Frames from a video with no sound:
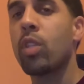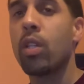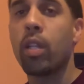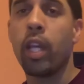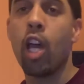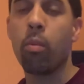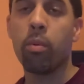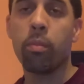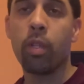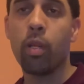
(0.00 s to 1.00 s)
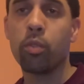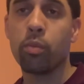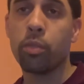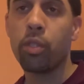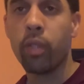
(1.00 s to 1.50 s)
The album comes
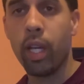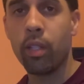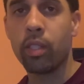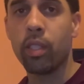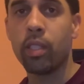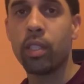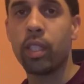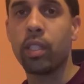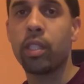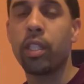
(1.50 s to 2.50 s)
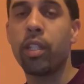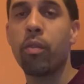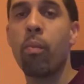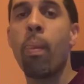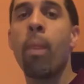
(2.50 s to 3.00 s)
from
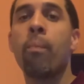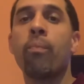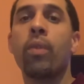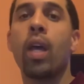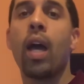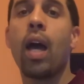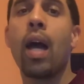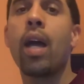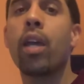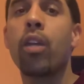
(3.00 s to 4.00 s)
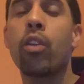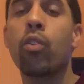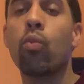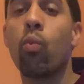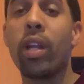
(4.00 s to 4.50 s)
2016. I
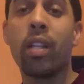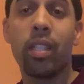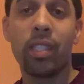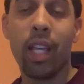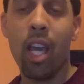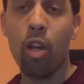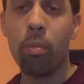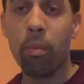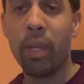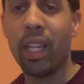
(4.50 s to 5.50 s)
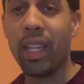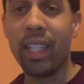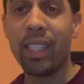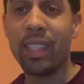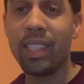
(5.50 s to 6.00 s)
rate this album a
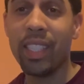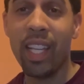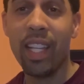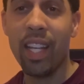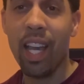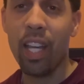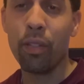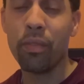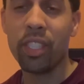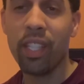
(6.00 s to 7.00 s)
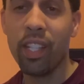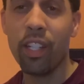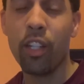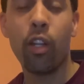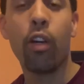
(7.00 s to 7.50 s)
10 out of
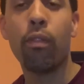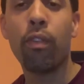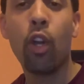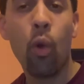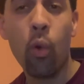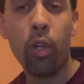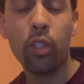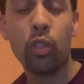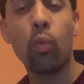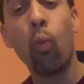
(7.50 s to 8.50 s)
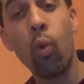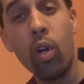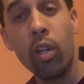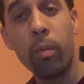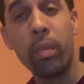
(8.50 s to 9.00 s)
10, of course.
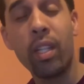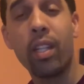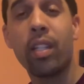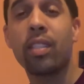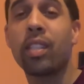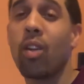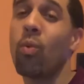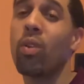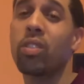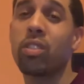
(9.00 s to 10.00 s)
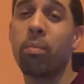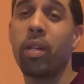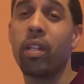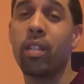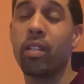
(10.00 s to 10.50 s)
One, because I don't want
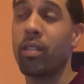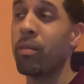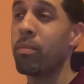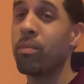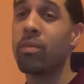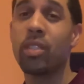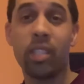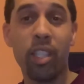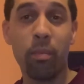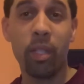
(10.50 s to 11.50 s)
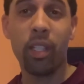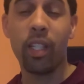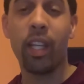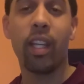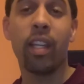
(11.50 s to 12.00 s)
somebody to see me
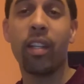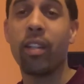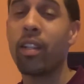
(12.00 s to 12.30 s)
and